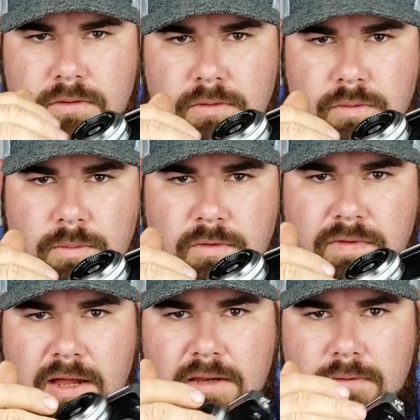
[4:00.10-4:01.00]
remove
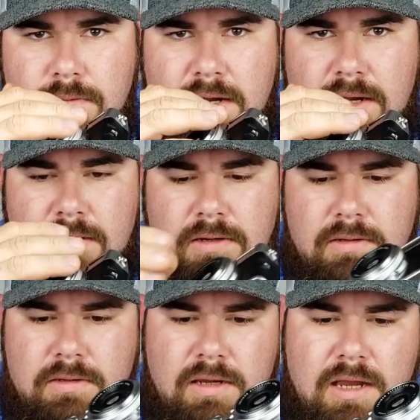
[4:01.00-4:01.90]
that ring
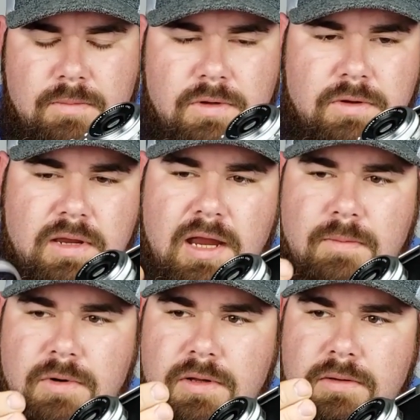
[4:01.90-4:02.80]
that came on your
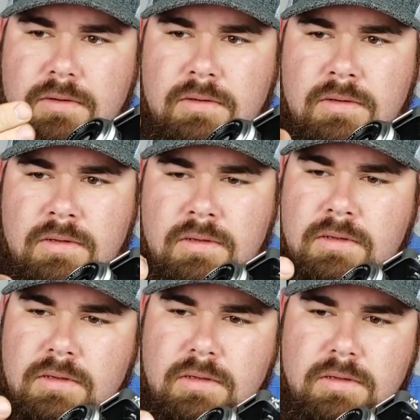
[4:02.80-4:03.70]
camera.
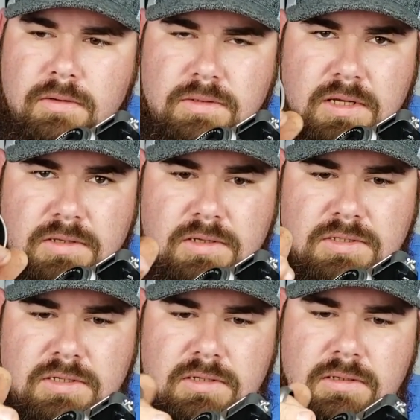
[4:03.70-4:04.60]
You take
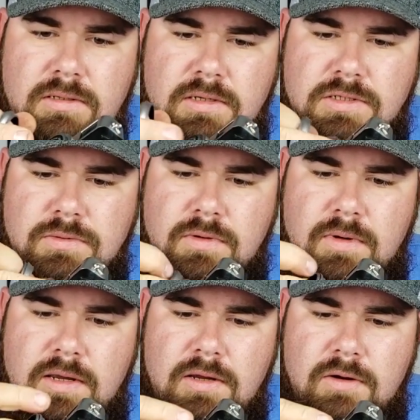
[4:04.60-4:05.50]
this ring
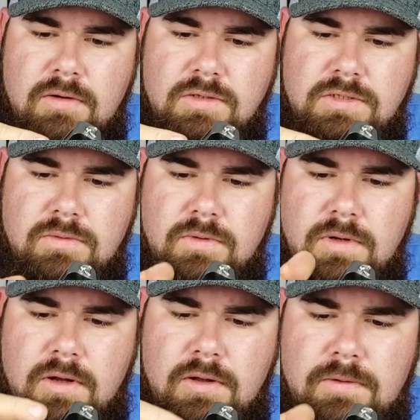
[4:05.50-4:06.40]
right here, you'd screw it
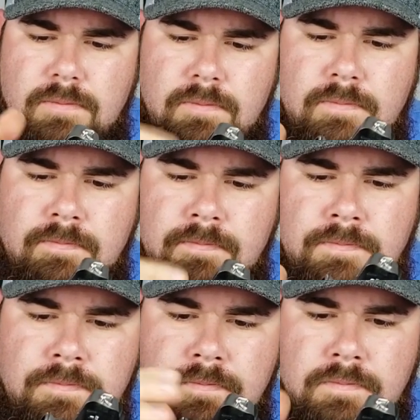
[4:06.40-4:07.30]
on.
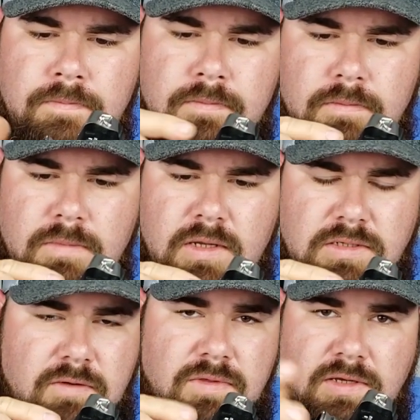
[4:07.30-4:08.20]

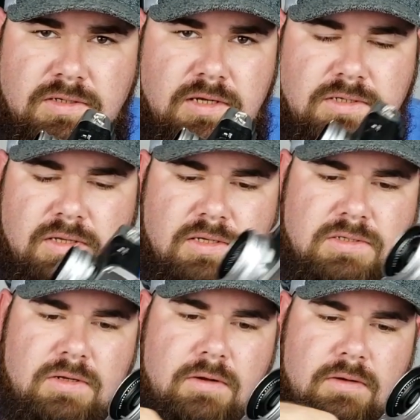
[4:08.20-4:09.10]
Everything's easily
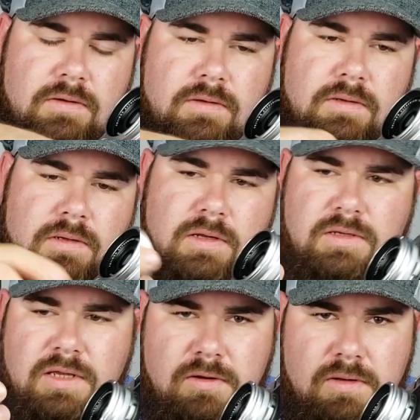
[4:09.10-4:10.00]
installed. Then you
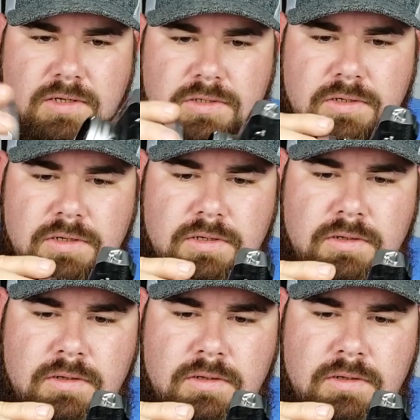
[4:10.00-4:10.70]
take your lens hood,